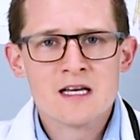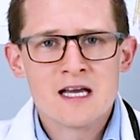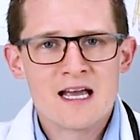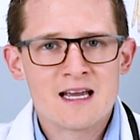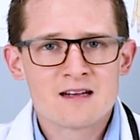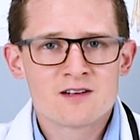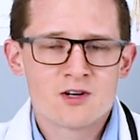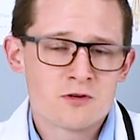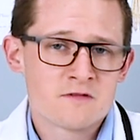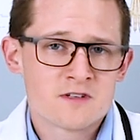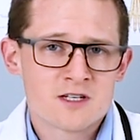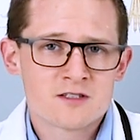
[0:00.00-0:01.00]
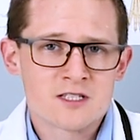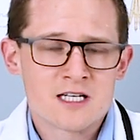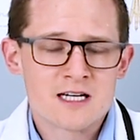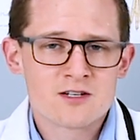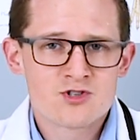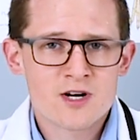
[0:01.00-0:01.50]
and go over there to
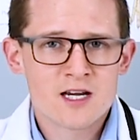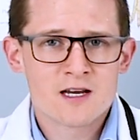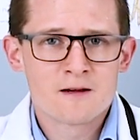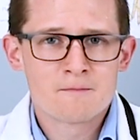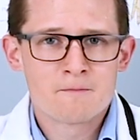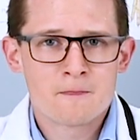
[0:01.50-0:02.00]
take a drink.